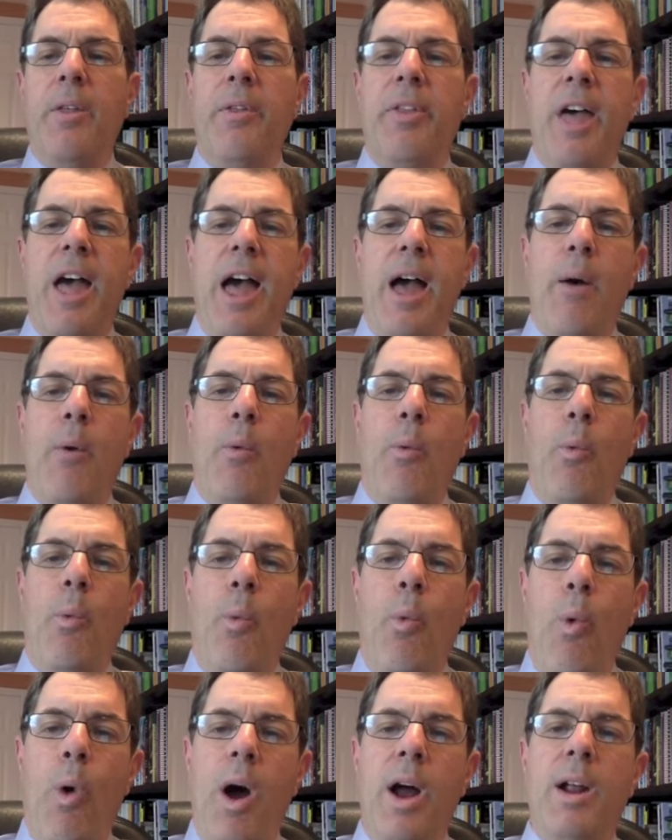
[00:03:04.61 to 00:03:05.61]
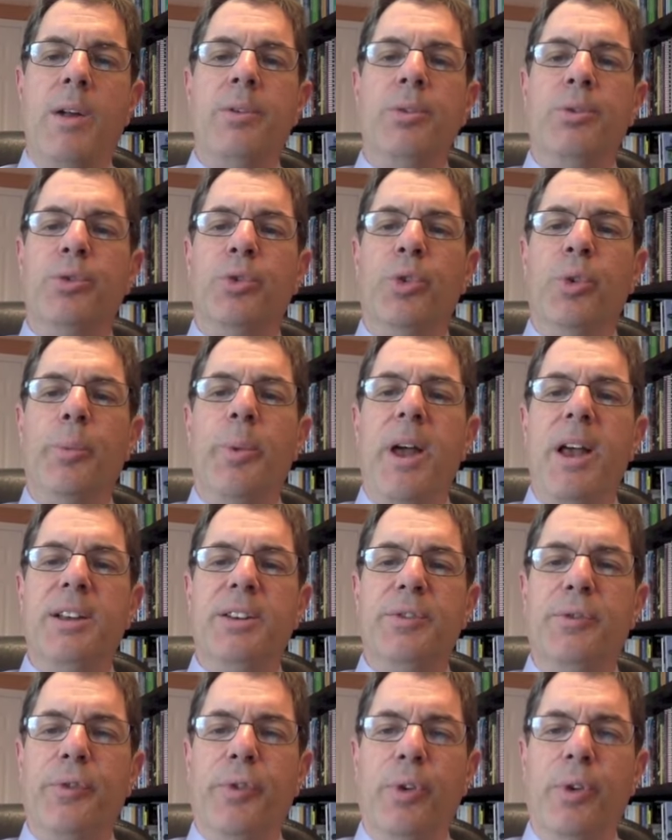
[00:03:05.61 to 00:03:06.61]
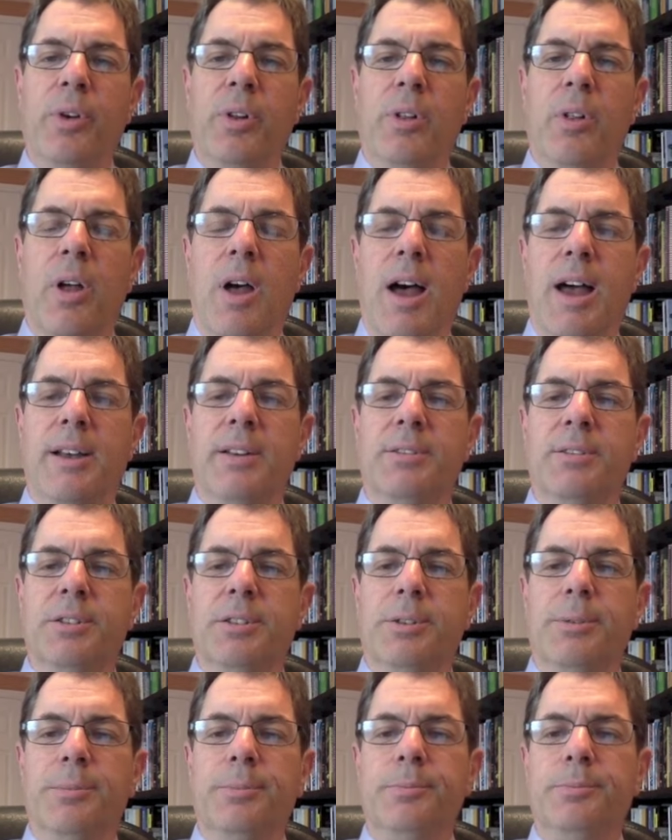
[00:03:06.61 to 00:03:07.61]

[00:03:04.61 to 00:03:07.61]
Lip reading: that one group has fertilizer.